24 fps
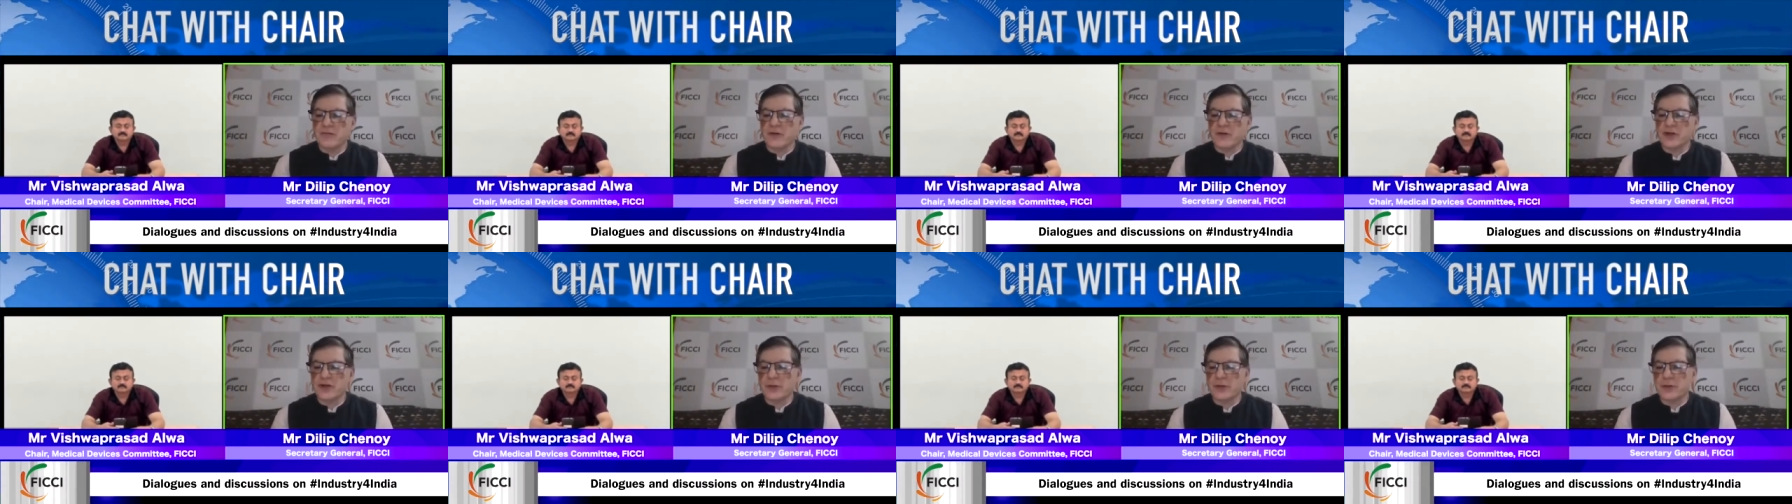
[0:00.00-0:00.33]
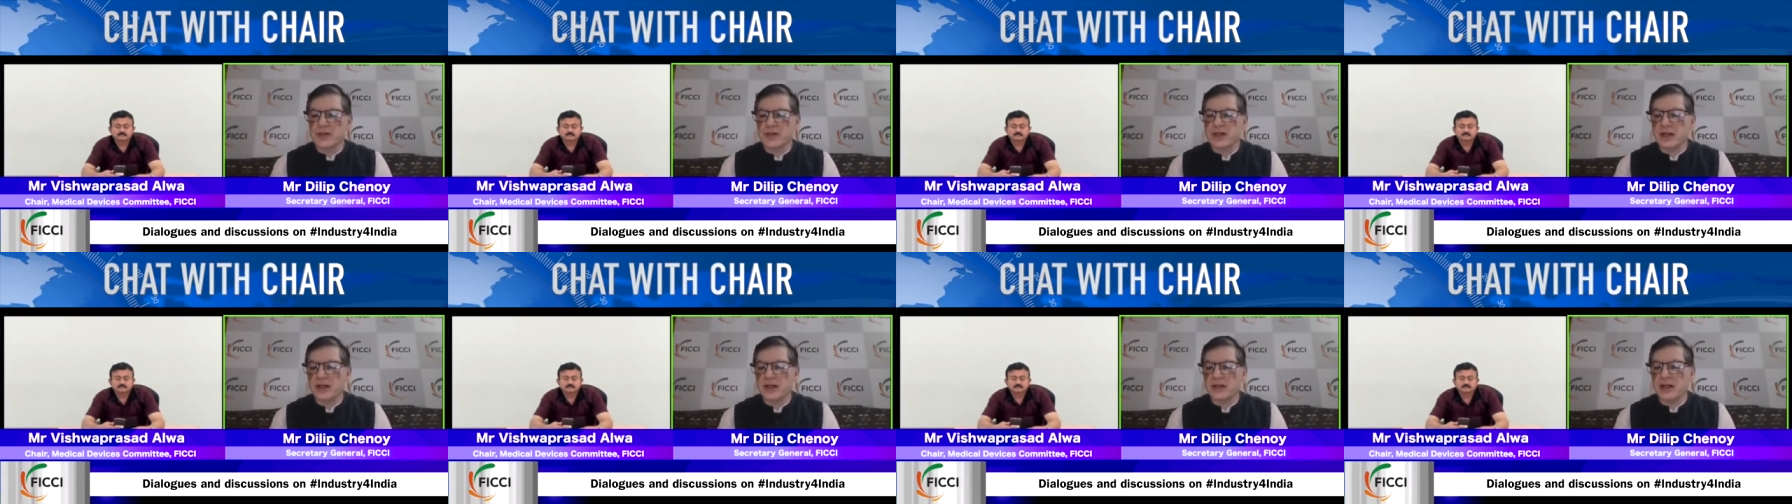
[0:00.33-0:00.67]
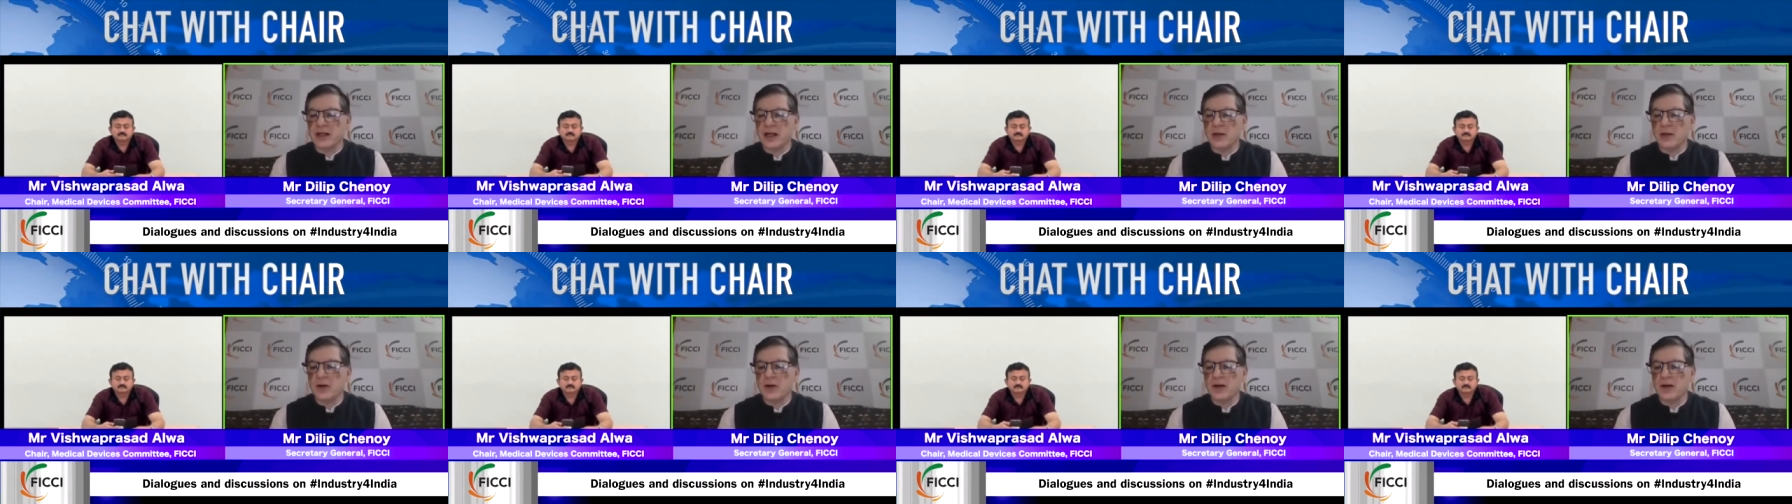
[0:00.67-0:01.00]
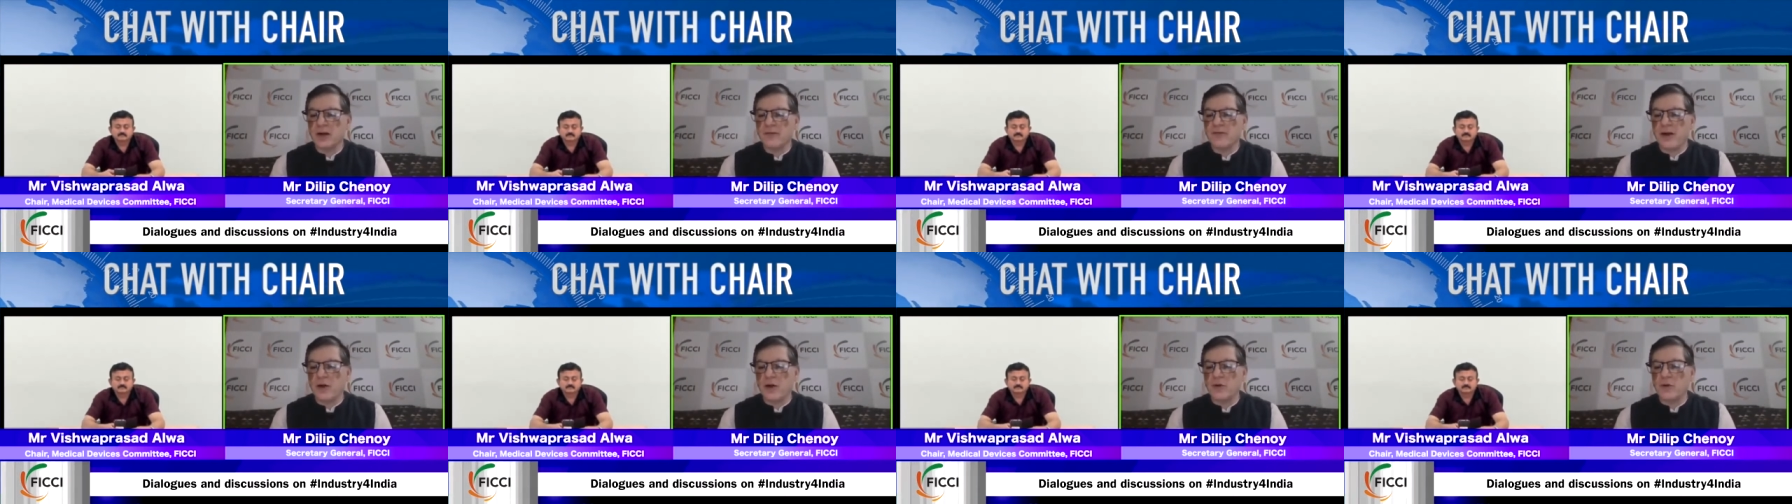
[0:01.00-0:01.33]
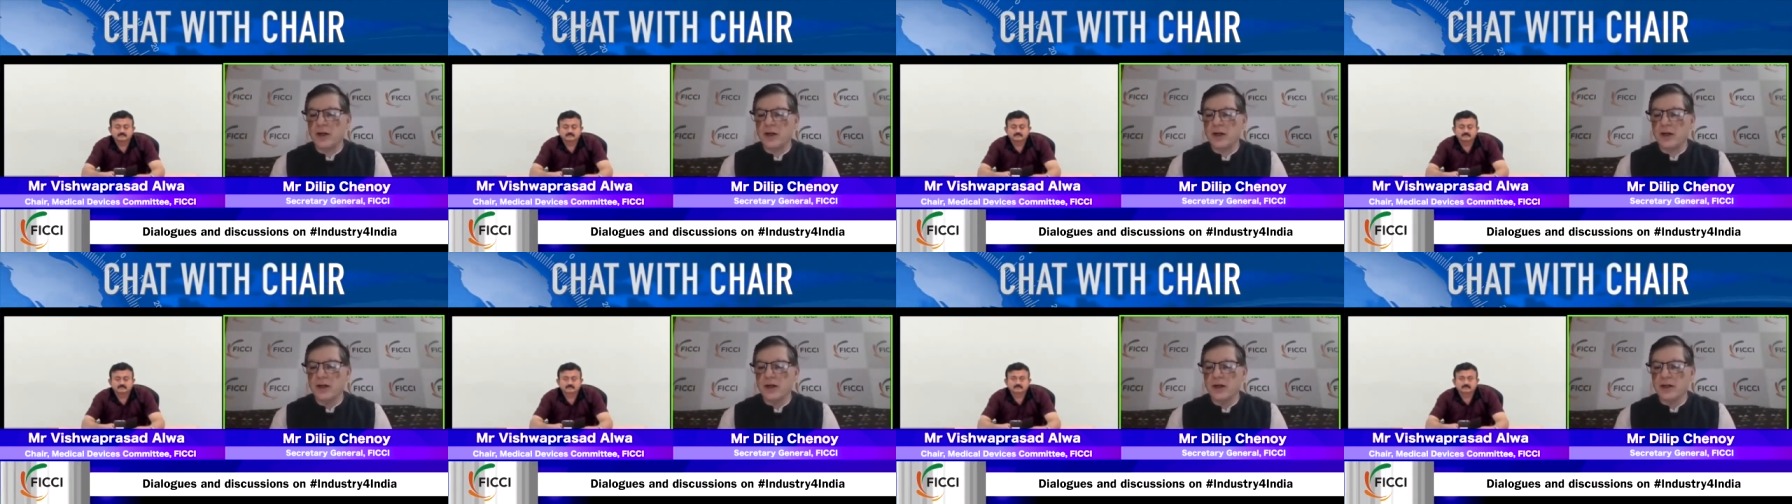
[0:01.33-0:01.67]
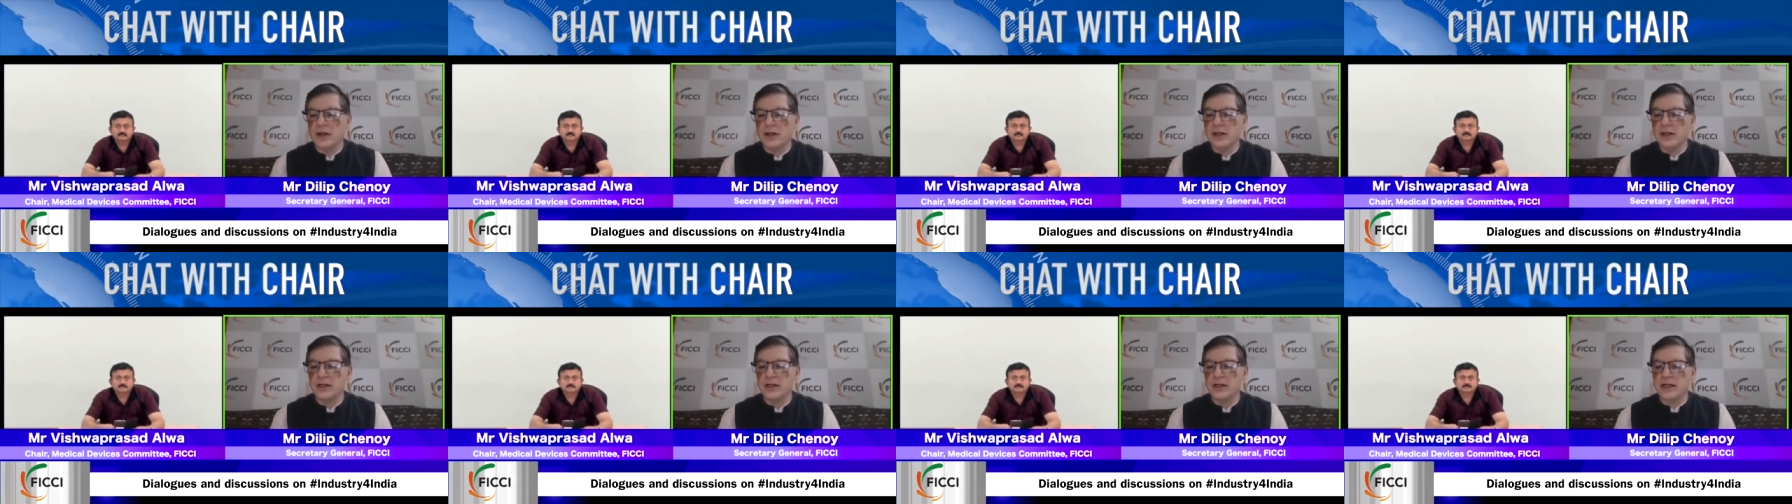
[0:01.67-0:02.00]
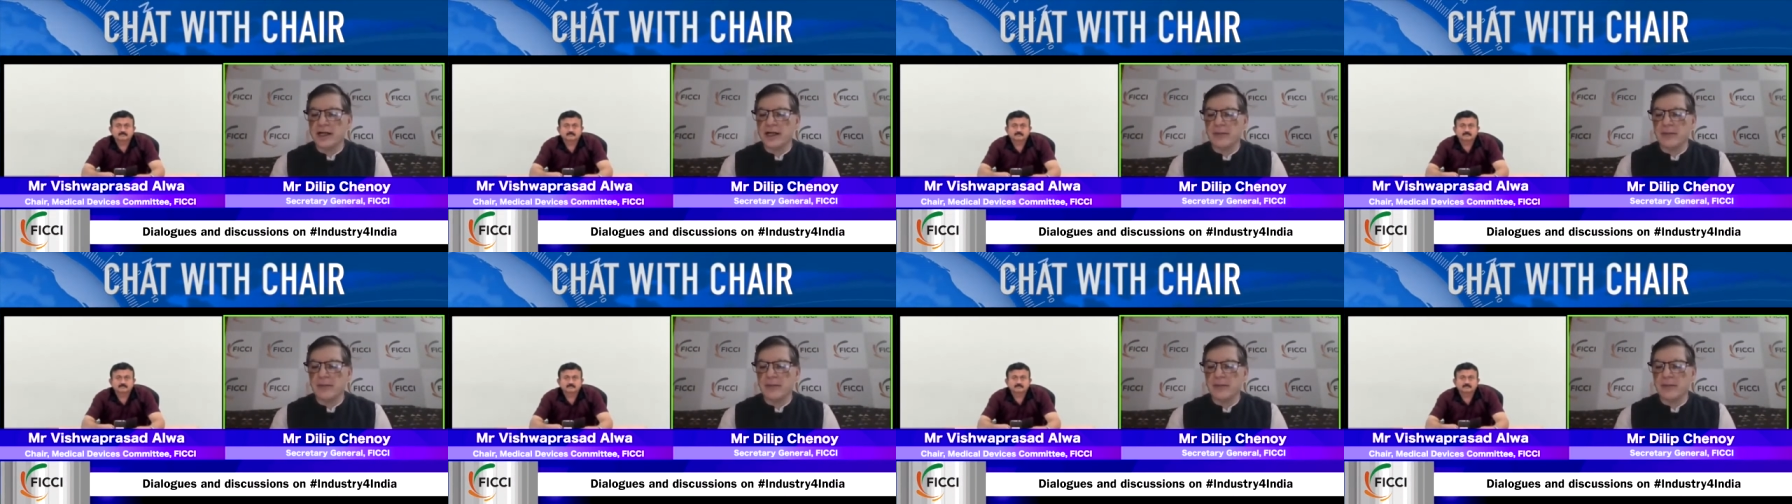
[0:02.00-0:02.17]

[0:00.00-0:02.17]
Vishwaprasad Alva, founder